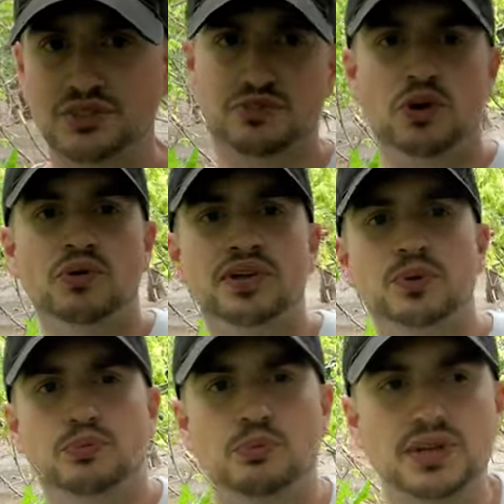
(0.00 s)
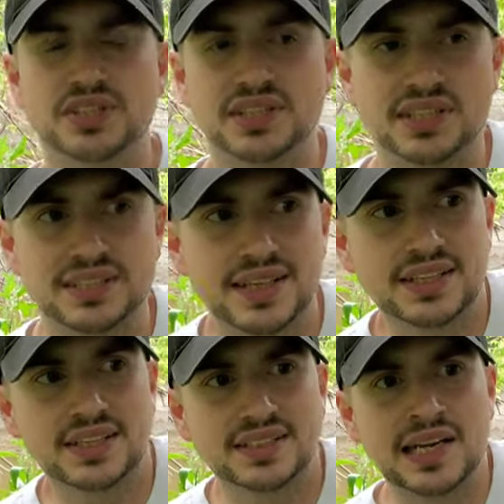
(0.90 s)
of going to prison, because at
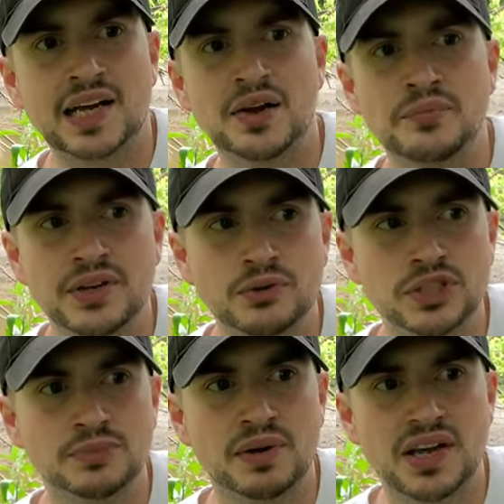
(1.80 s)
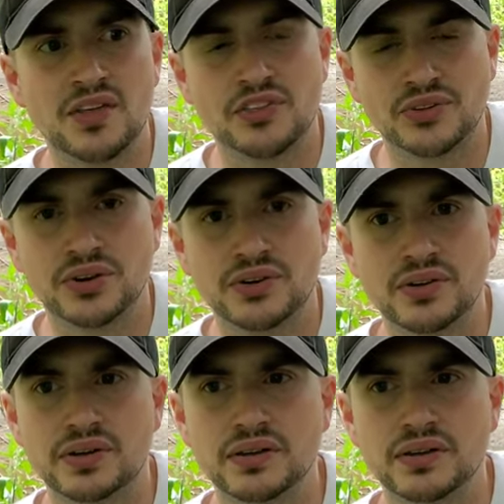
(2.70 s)
the time it was my third